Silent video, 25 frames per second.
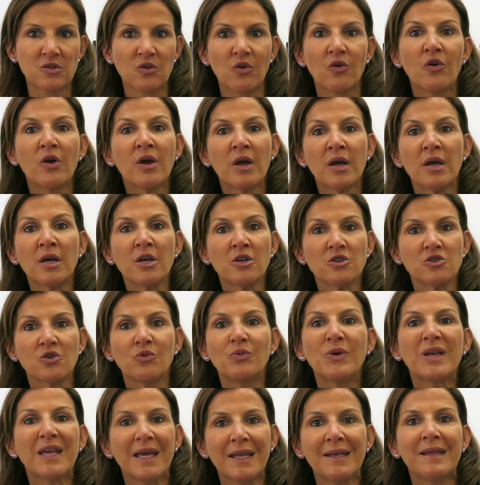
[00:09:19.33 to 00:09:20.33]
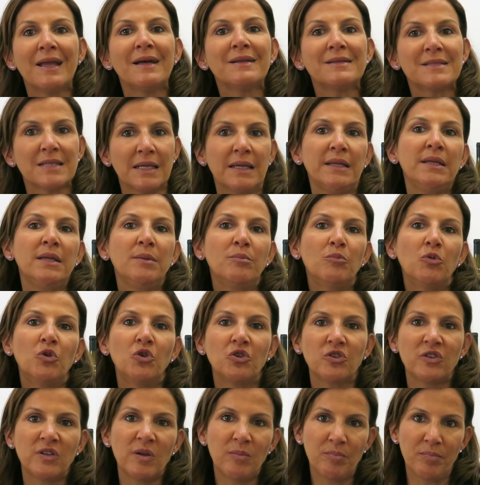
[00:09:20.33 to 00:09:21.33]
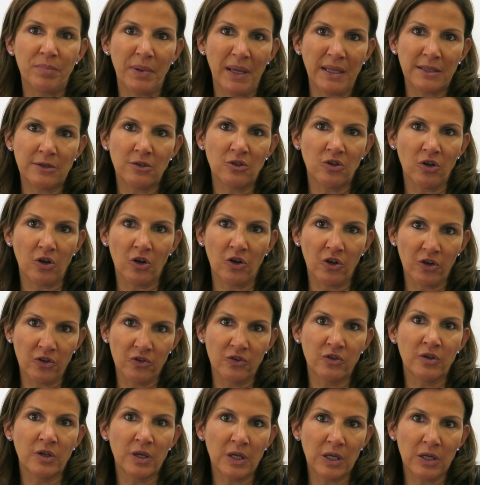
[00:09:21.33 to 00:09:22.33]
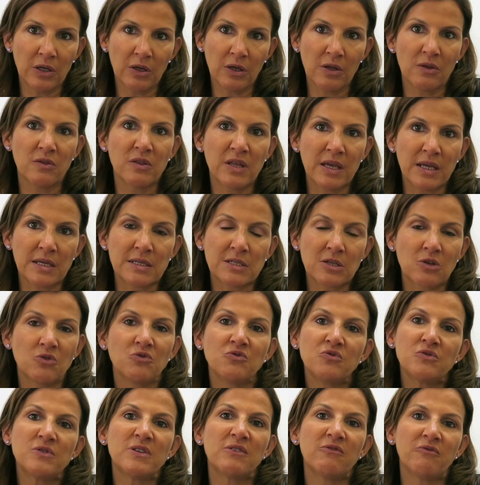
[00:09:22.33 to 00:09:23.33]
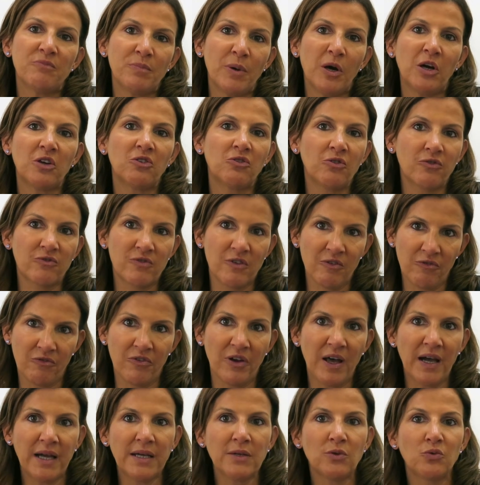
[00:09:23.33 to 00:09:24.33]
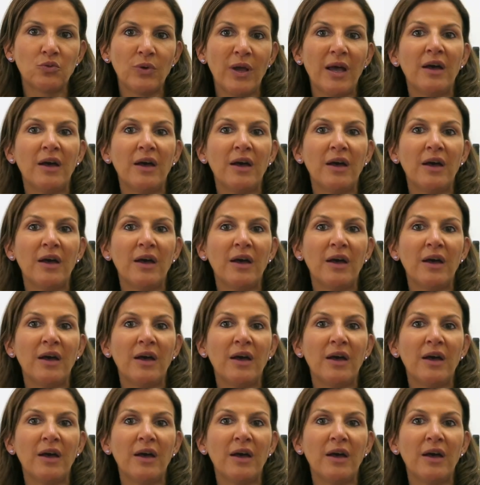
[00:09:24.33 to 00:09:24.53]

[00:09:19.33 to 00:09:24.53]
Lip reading: So we cannot anymore depend on the exclusive part of the flight.